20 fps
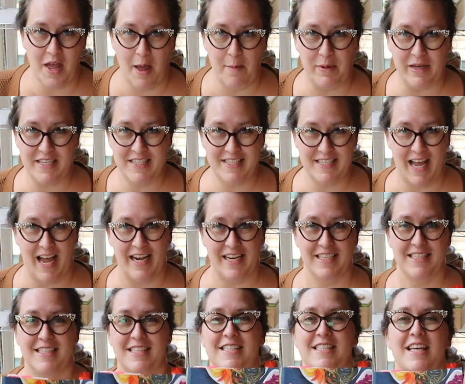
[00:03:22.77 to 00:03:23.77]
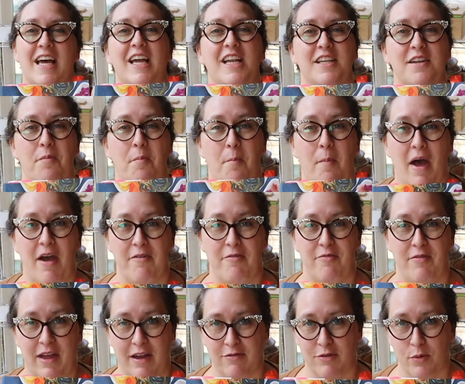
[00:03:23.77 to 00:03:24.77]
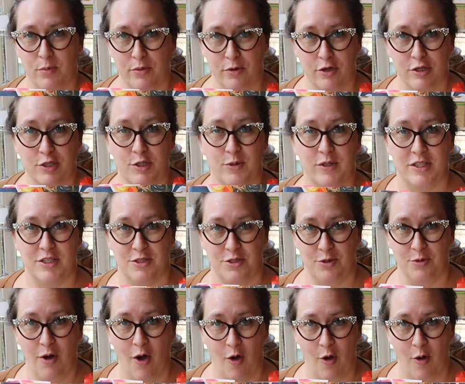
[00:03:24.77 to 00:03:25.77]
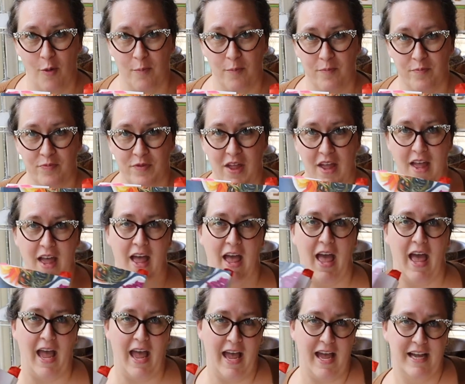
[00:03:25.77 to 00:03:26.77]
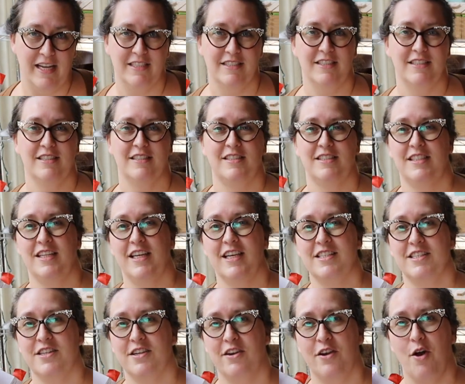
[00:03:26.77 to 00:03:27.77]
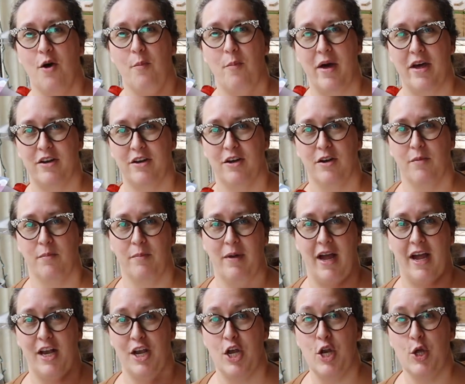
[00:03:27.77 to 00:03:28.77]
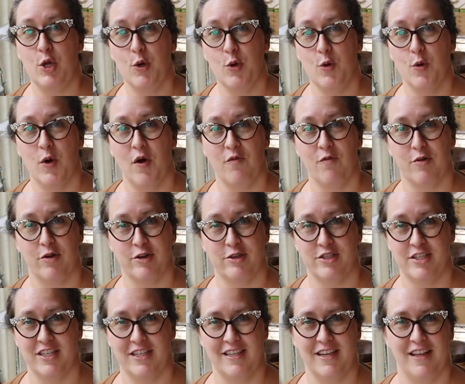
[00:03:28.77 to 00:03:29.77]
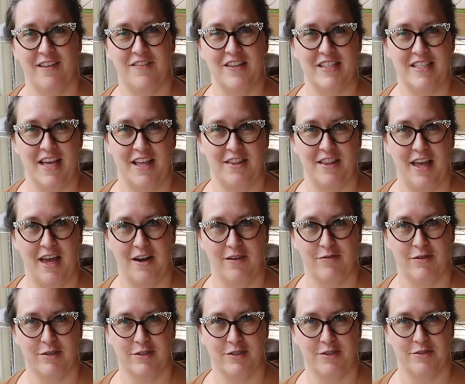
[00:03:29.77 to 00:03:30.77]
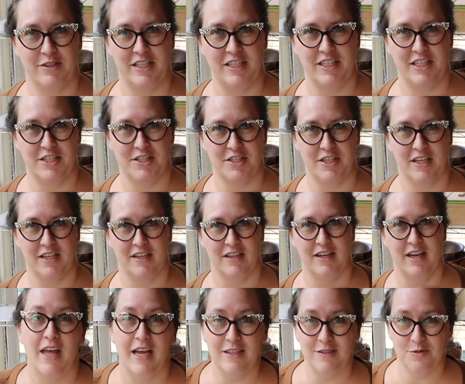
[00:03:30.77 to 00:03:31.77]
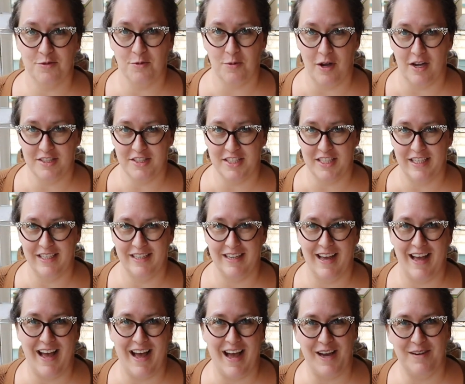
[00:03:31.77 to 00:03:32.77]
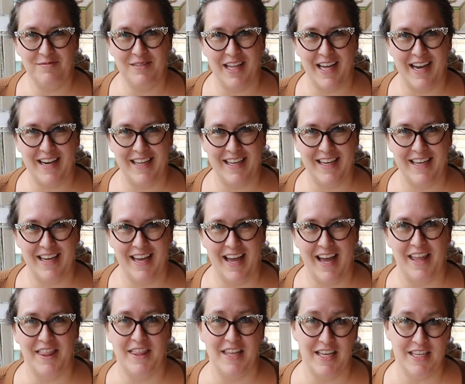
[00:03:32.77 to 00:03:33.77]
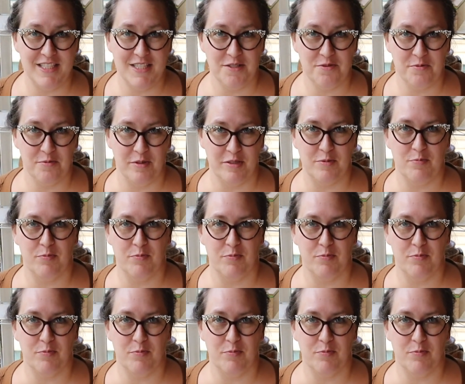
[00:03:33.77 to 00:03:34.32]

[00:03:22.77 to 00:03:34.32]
I'm excited to send my favorite book to its new home and to get to know better my new version of the 10th anniversary edition. Thanks for watching. I'm Lanny, and this was